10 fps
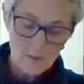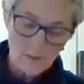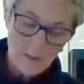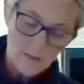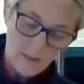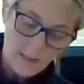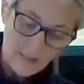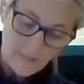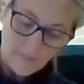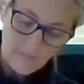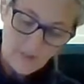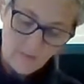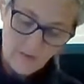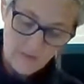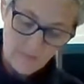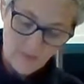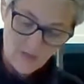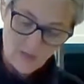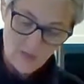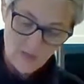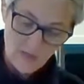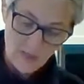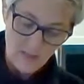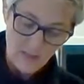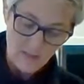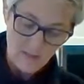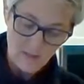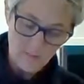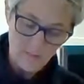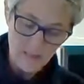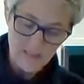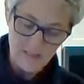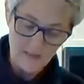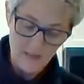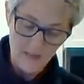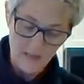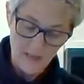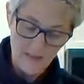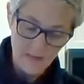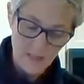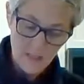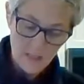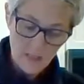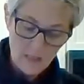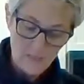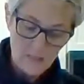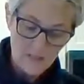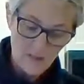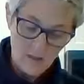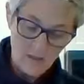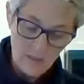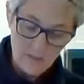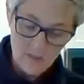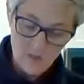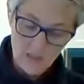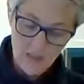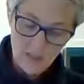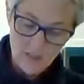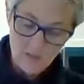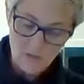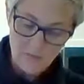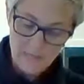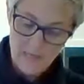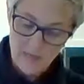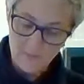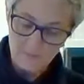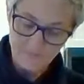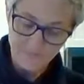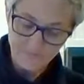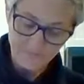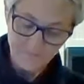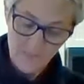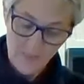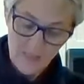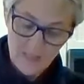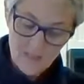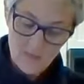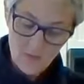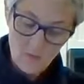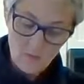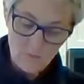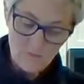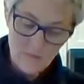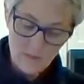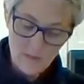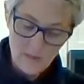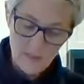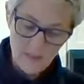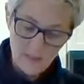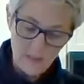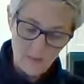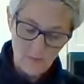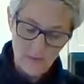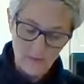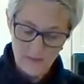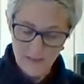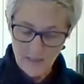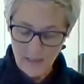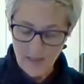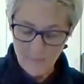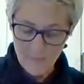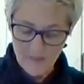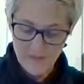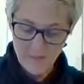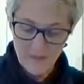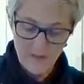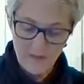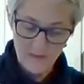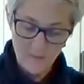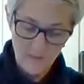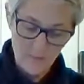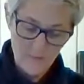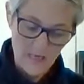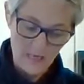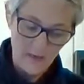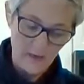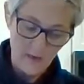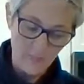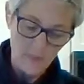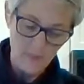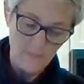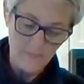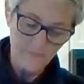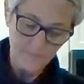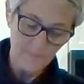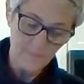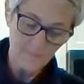Like kind of, get the brown sugar kind of mixed in there, okay? Mix it all up, get your lumps out. So an annoying thing happens when you're making caramel,